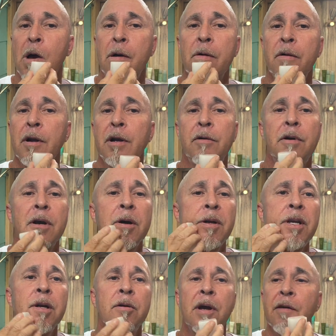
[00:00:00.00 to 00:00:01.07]
right around
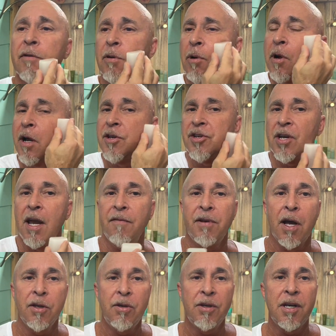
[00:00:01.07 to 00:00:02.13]
here, everywhere I shave.
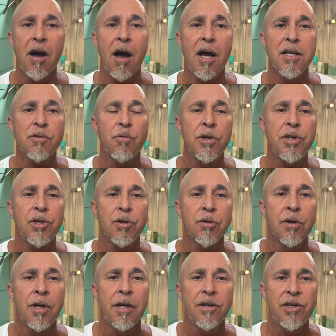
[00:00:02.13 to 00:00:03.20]
Now you guys with
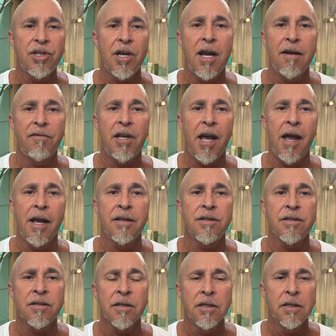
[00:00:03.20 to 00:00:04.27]
your shaved
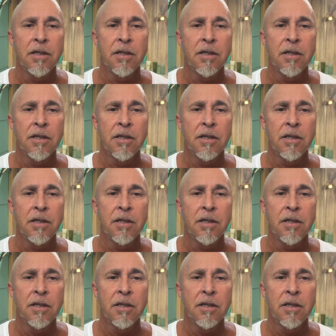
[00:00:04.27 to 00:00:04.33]
heads,